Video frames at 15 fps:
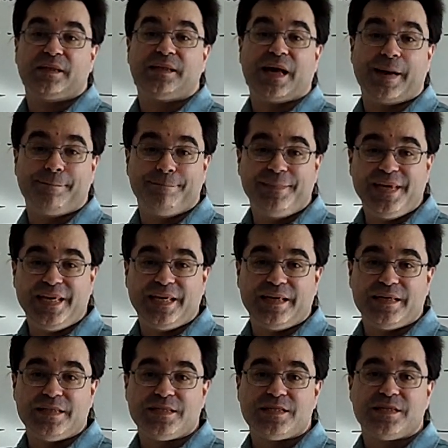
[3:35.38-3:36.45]
That
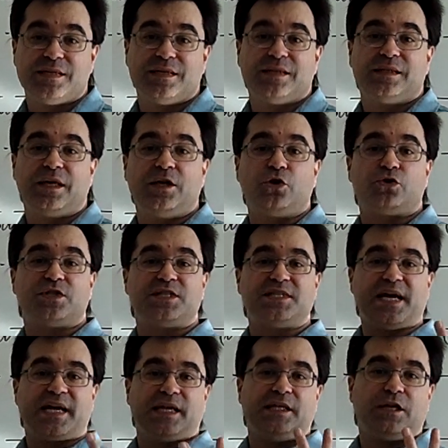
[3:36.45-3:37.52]
means that your
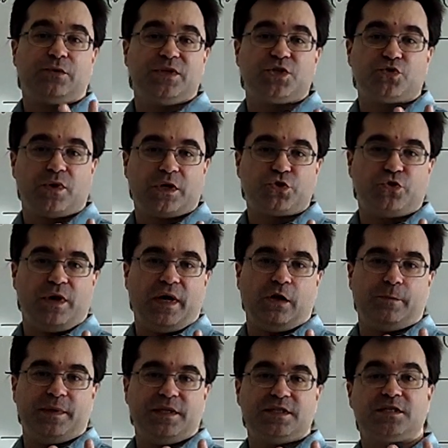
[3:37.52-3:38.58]
secondary structural
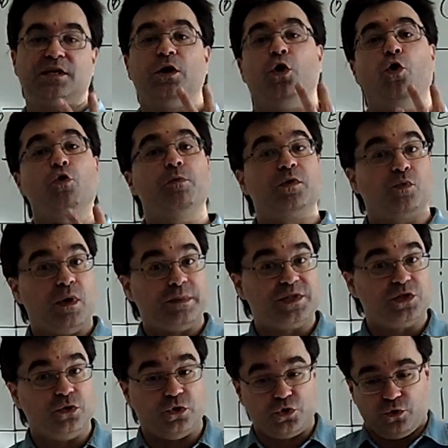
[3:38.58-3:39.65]
elements, open web
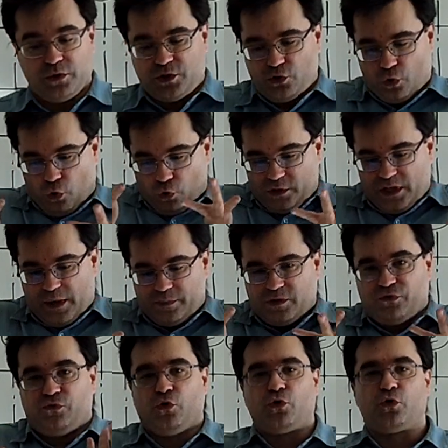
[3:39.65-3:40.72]
steel joists holding up
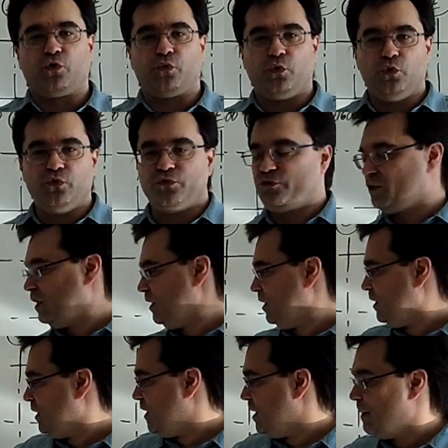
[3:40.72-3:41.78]
the floor or roof,
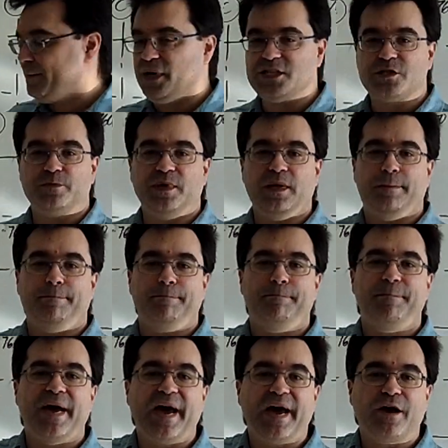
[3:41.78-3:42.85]
must be
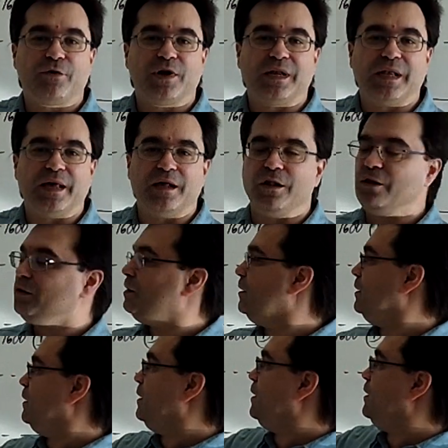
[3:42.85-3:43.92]
parallel
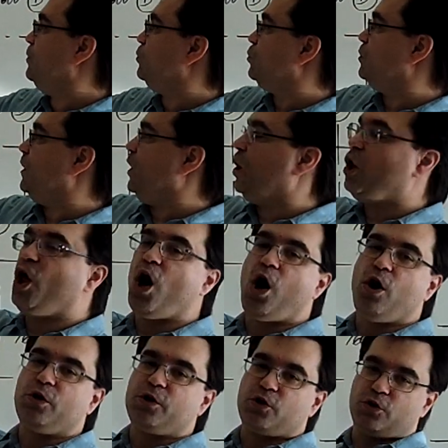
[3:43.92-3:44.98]
to the
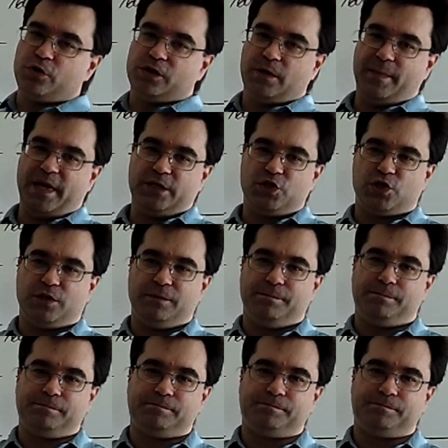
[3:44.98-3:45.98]
longer dimension.